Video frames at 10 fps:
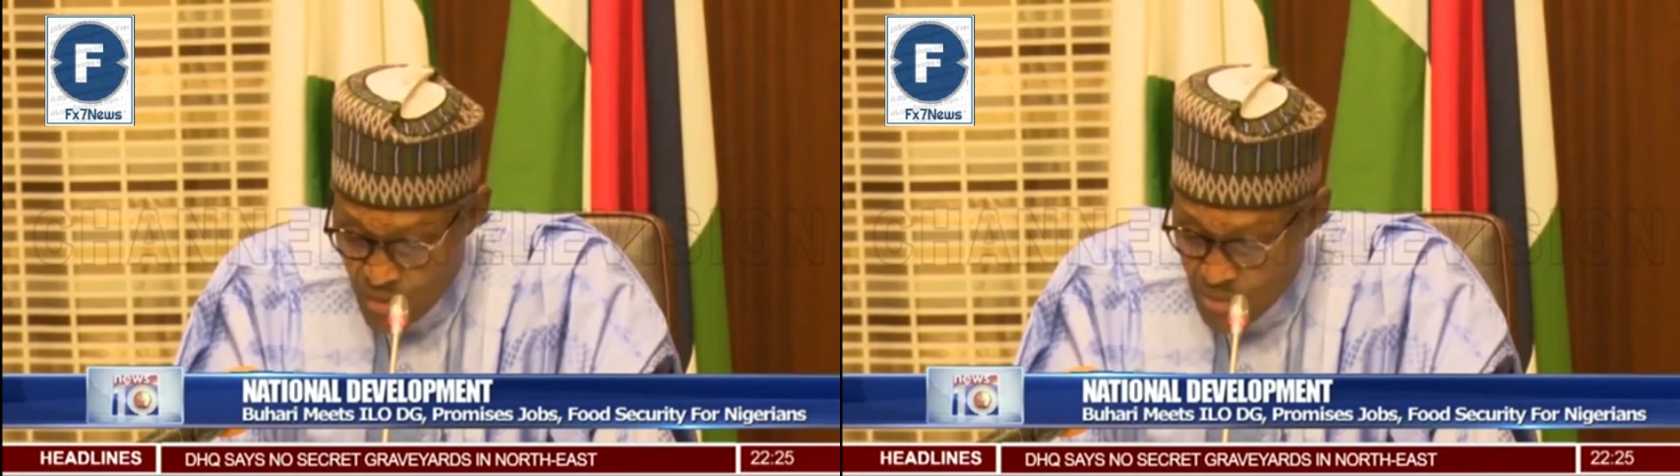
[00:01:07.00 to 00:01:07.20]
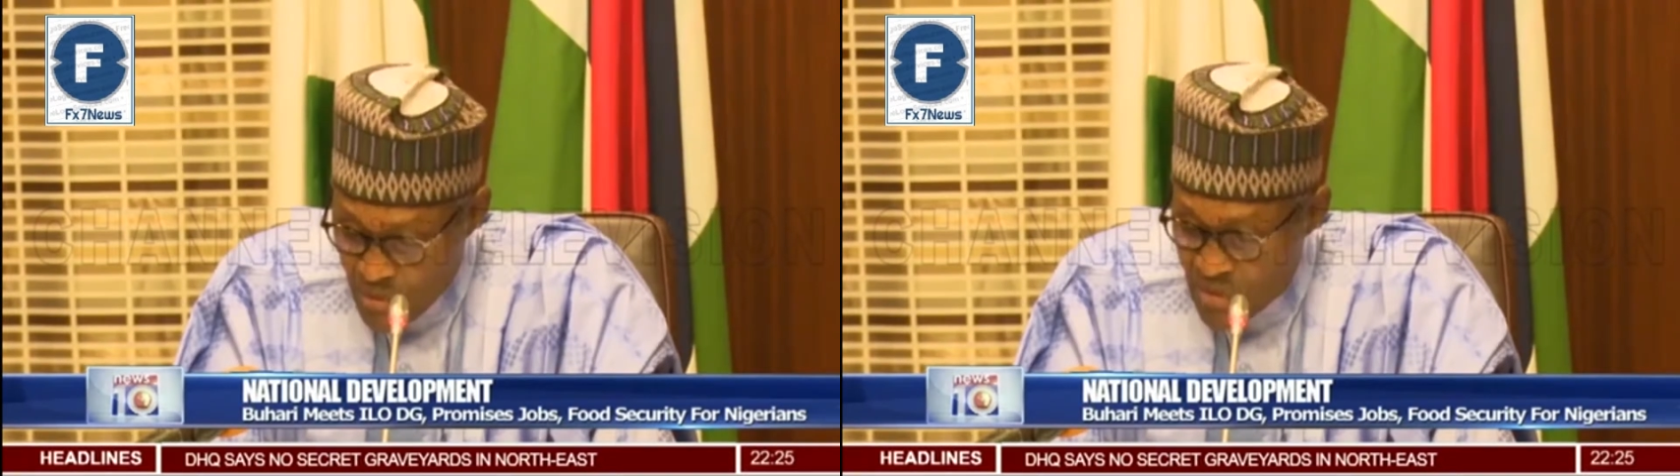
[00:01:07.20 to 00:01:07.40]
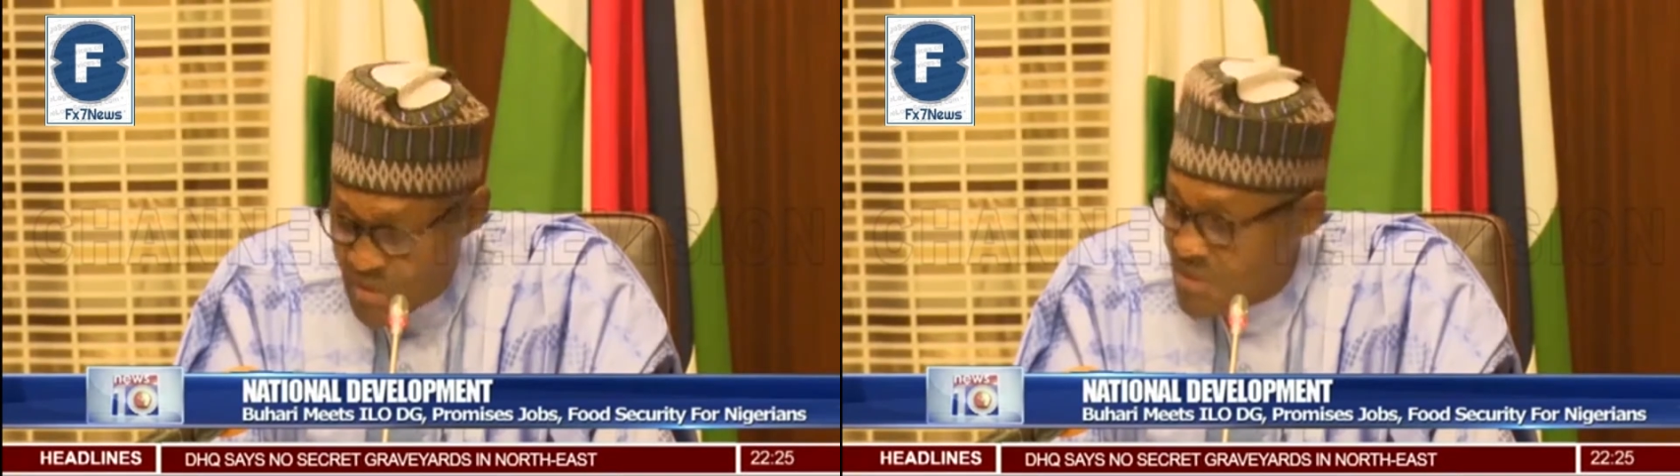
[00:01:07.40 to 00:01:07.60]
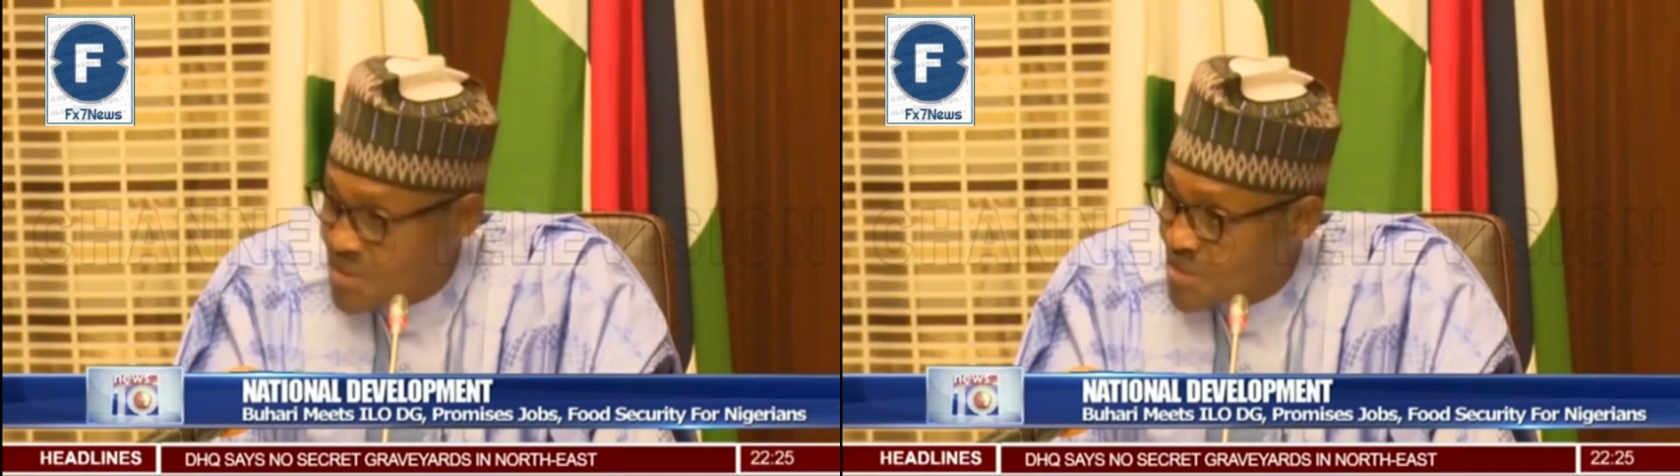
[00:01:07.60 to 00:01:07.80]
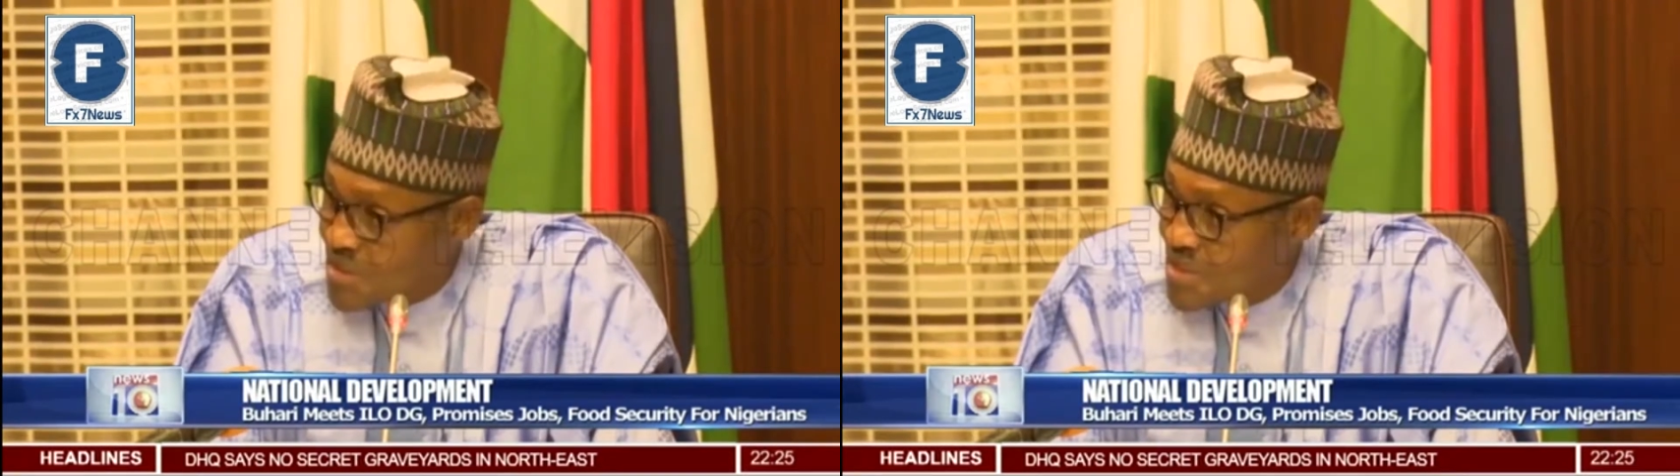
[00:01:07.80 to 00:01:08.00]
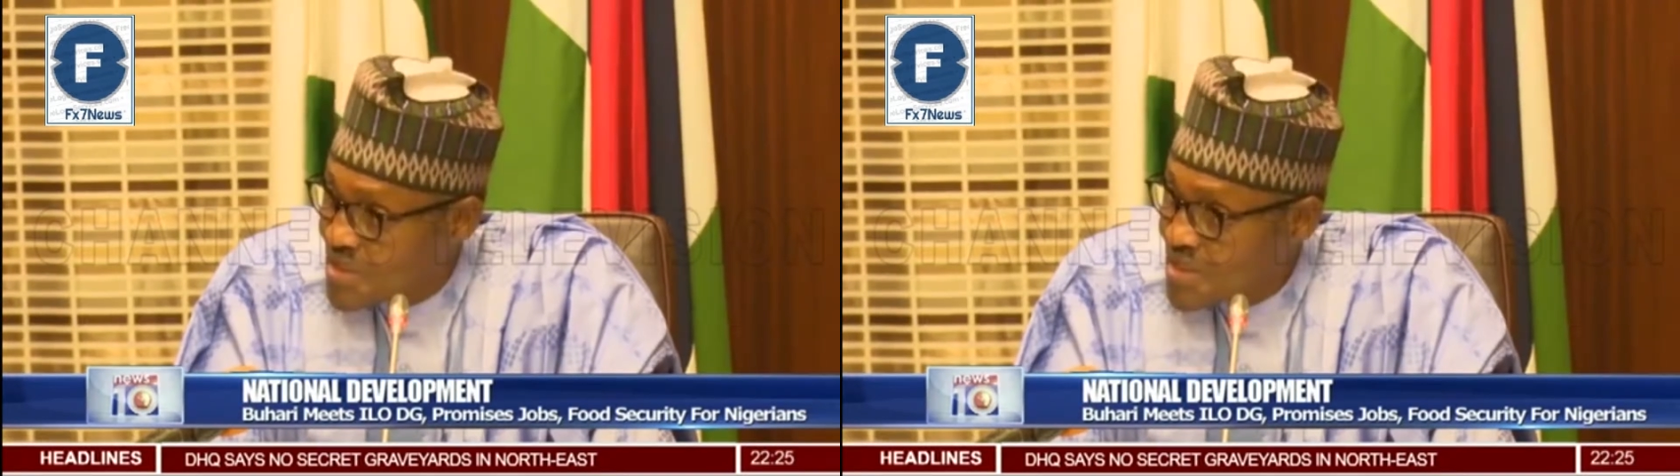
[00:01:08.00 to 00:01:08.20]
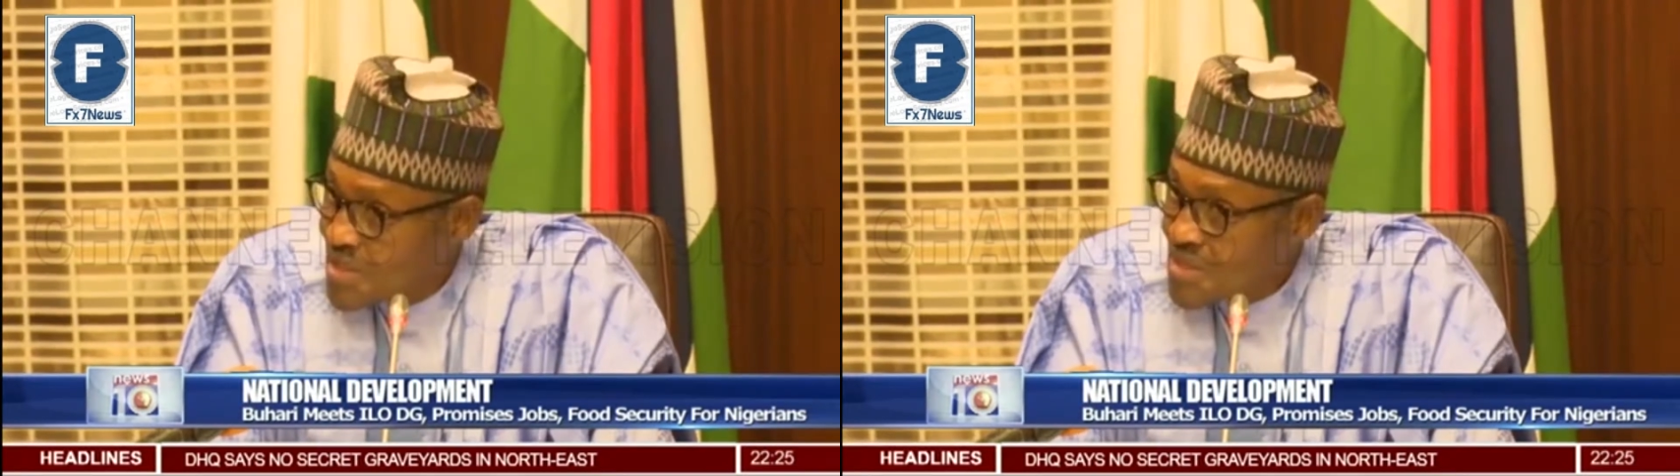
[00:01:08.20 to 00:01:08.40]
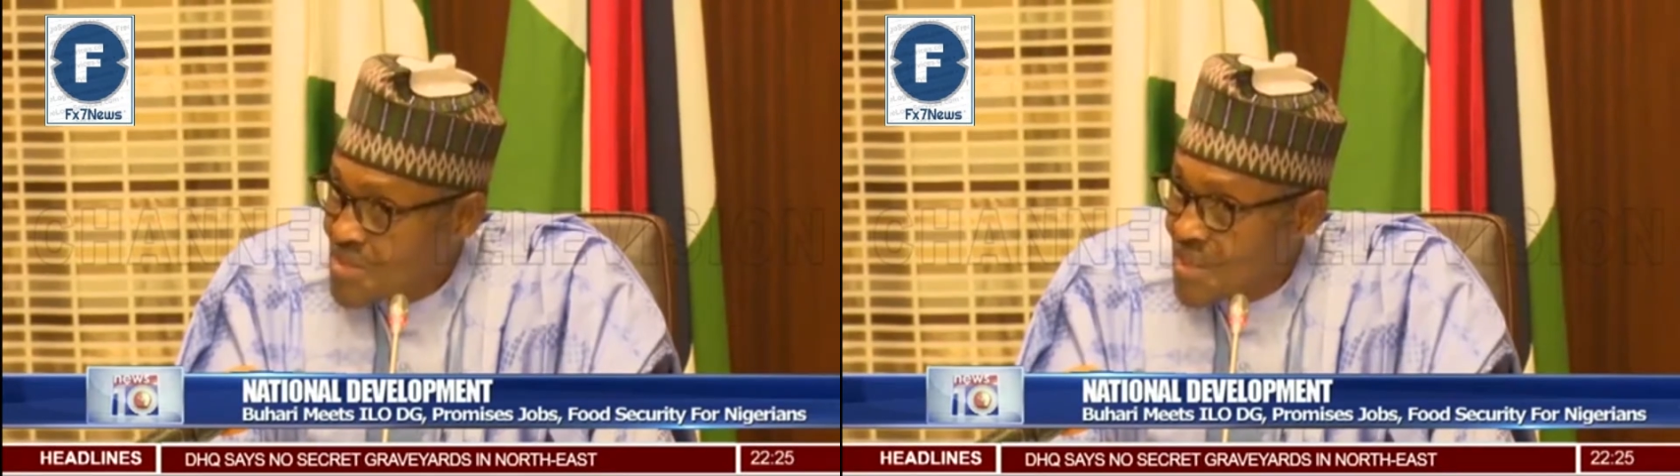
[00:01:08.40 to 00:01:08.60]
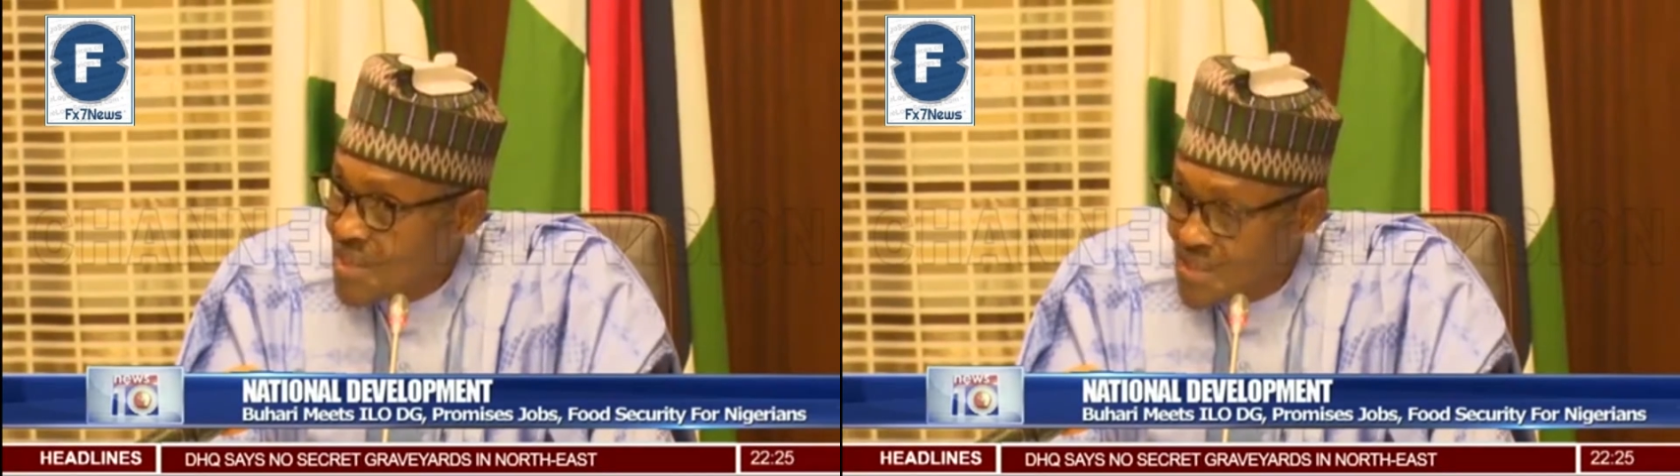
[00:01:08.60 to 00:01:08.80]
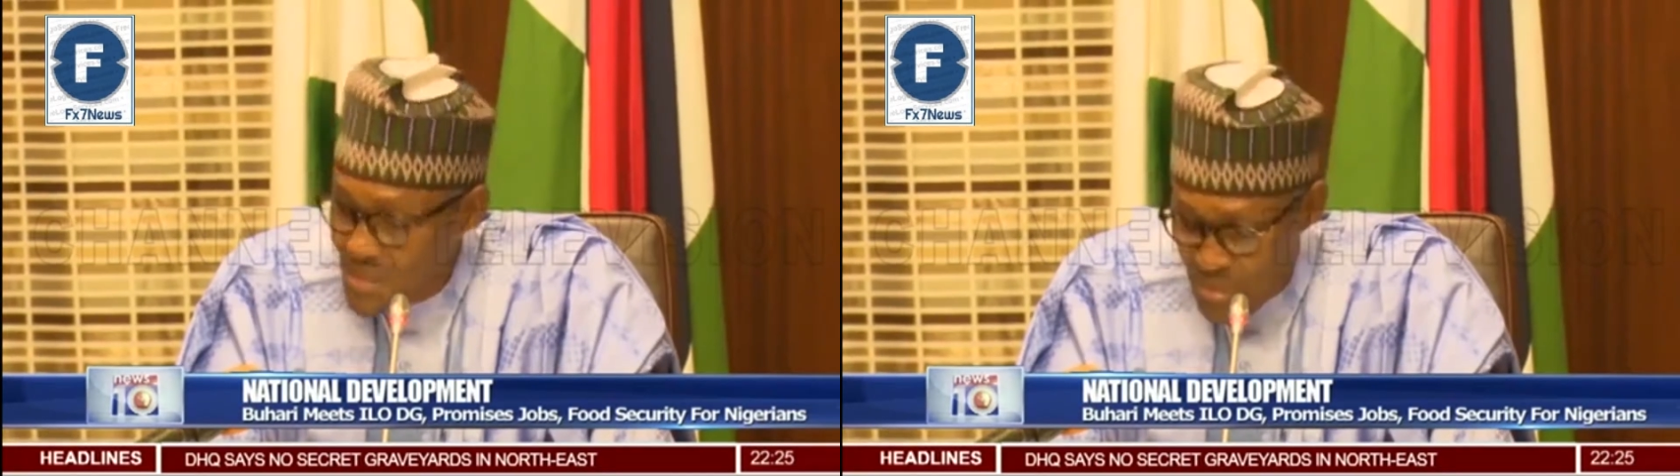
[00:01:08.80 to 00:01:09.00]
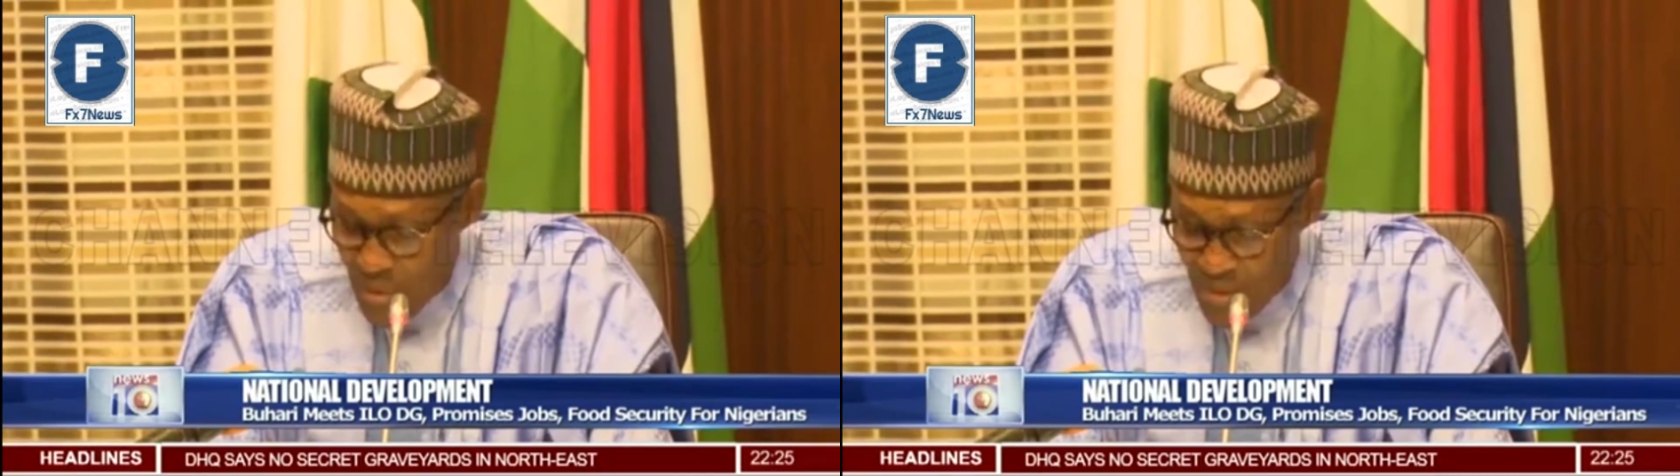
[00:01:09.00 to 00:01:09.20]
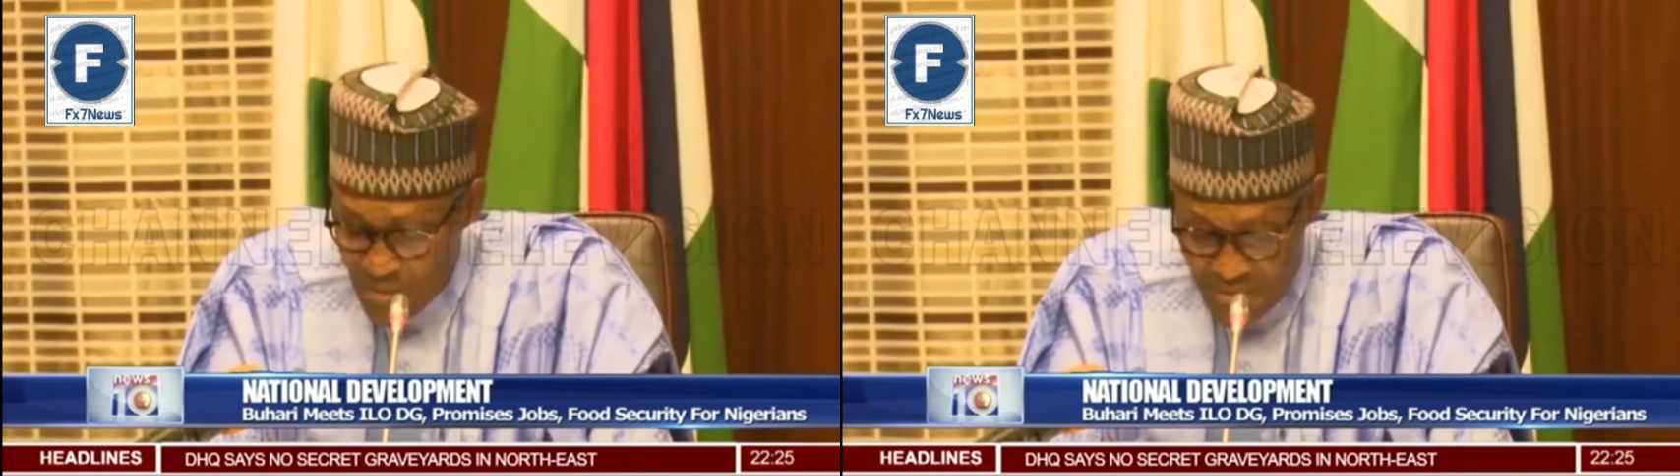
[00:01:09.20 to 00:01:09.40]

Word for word: that job creation is a key